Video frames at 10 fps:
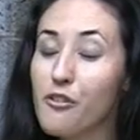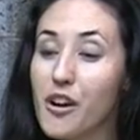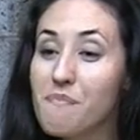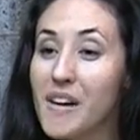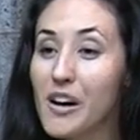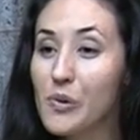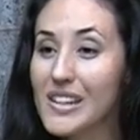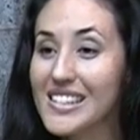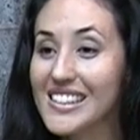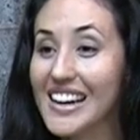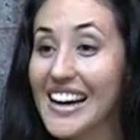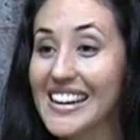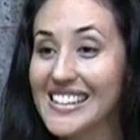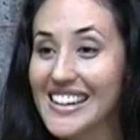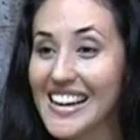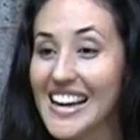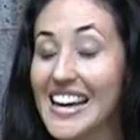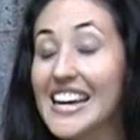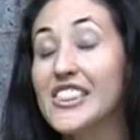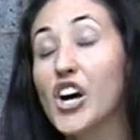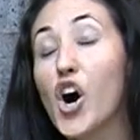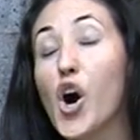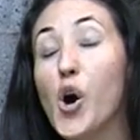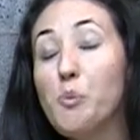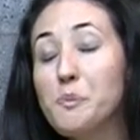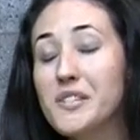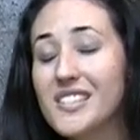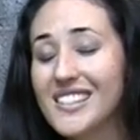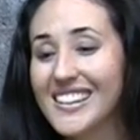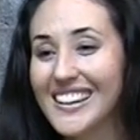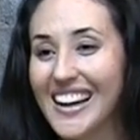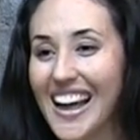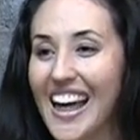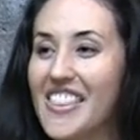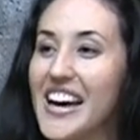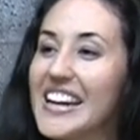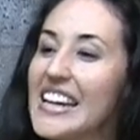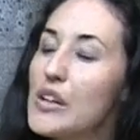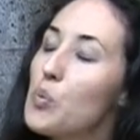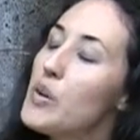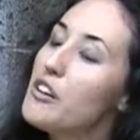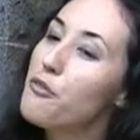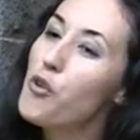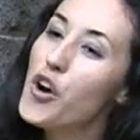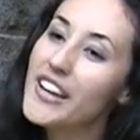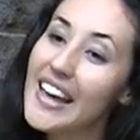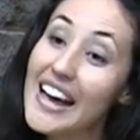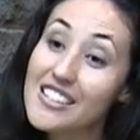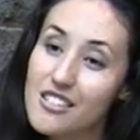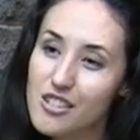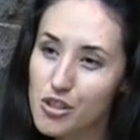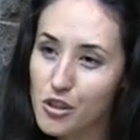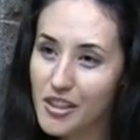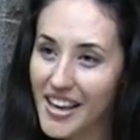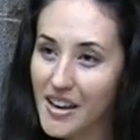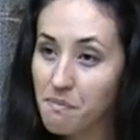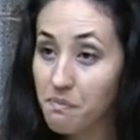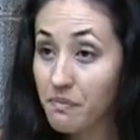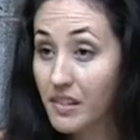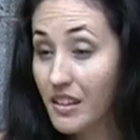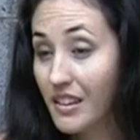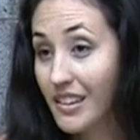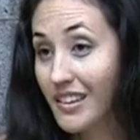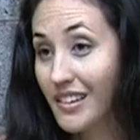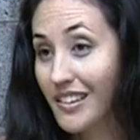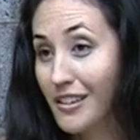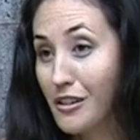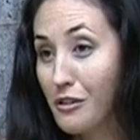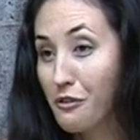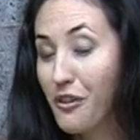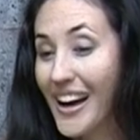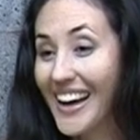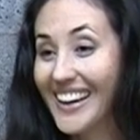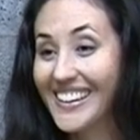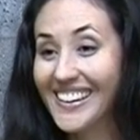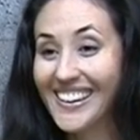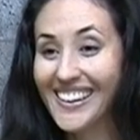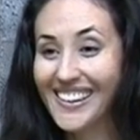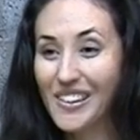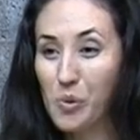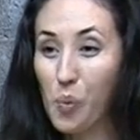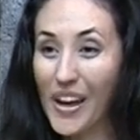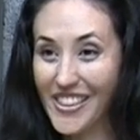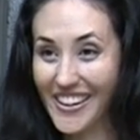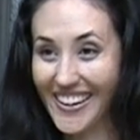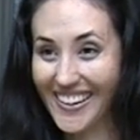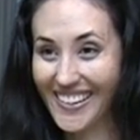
for Maui's kite, in the hopes that it will forecast to them fine weather,